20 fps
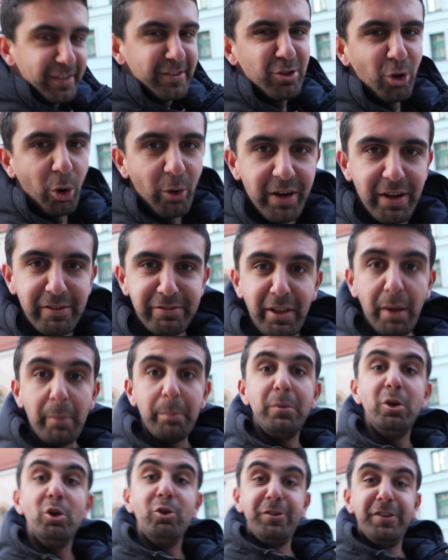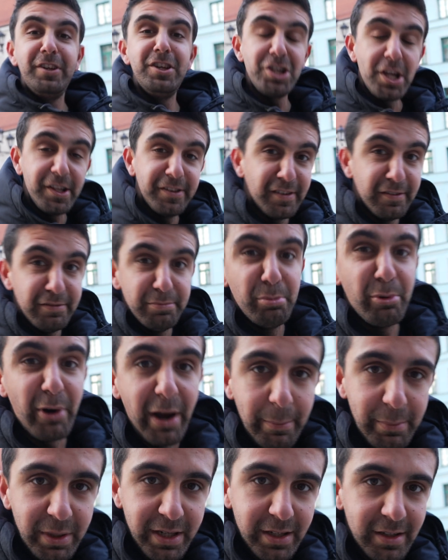story of the musicians of
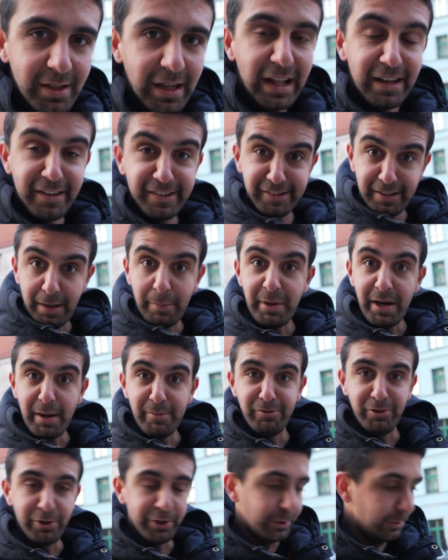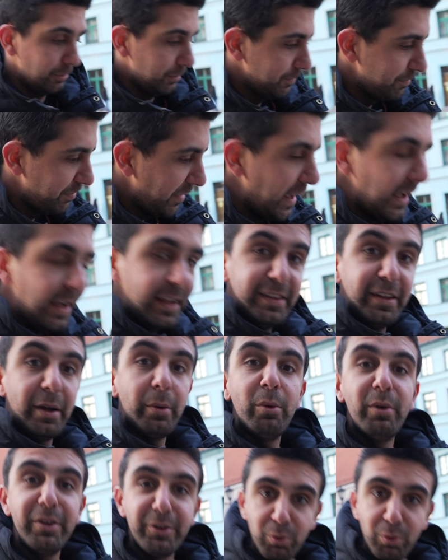Bremen, I'll sum it up for you. There was